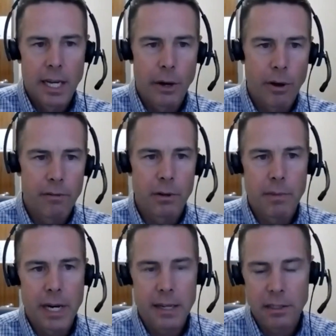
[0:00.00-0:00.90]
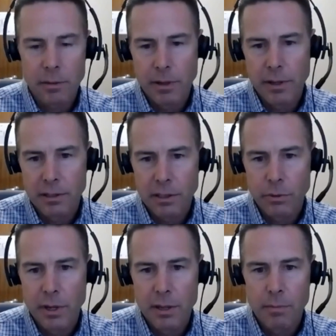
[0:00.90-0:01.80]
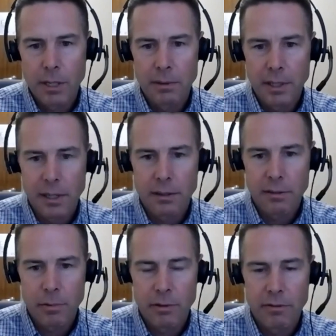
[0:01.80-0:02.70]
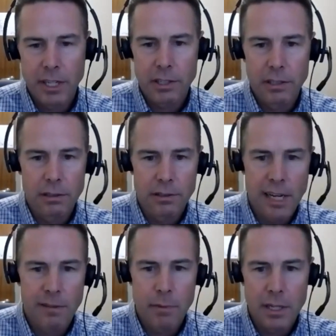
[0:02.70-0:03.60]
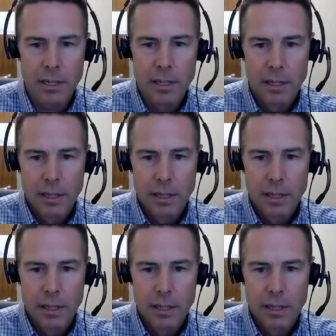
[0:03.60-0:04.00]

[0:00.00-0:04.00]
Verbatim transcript: However, in my experience, the way that public health professionals have been